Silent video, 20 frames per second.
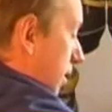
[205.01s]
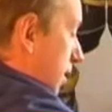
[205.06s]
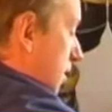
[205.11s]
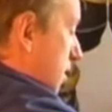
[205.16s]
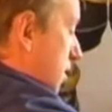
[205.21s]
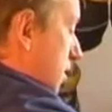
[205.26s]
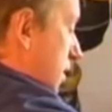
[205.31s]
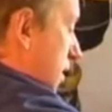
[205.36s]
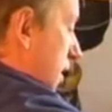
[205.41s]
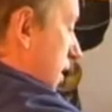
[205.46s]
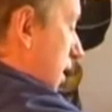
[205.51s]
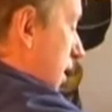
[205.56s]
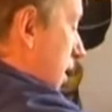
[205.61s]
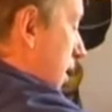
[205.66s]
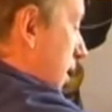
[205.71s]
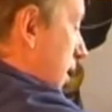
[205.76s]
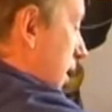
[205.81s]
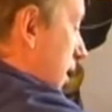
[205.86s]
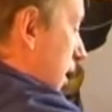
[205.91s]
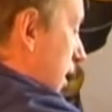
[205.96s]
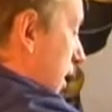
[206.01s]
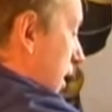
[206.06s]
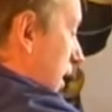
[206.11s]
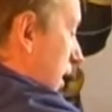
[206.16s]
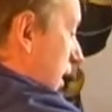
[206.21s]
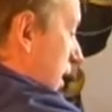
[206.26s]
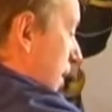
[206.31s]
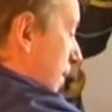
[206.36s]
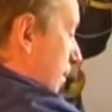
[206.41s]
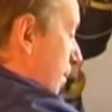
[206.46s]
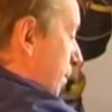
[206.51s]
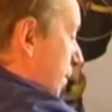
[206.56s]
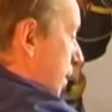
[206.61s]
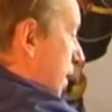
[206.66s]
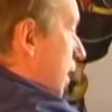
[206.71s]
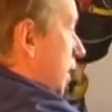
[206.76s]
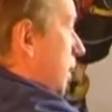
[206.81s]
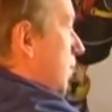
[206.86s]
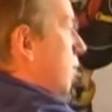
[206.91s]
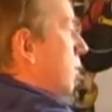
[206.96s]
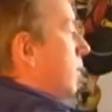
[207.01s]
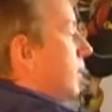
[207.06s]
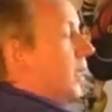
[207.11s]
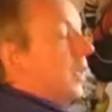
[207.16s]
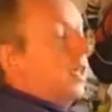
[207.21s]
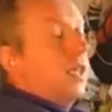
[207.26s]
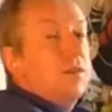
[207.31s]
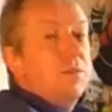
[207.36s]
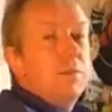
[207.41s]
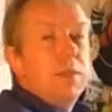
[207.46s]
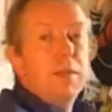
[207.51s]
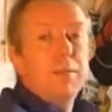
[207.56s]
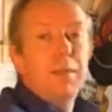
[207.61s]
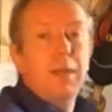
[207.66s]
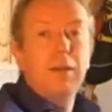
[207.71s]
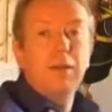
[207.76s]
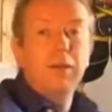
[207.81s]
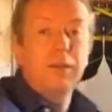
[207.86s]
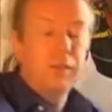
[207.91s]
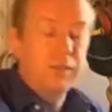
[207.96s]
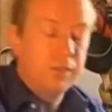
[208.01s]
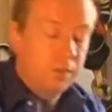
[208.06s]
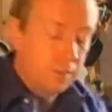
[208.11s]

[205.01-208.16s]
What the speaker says: that anybody can give me about this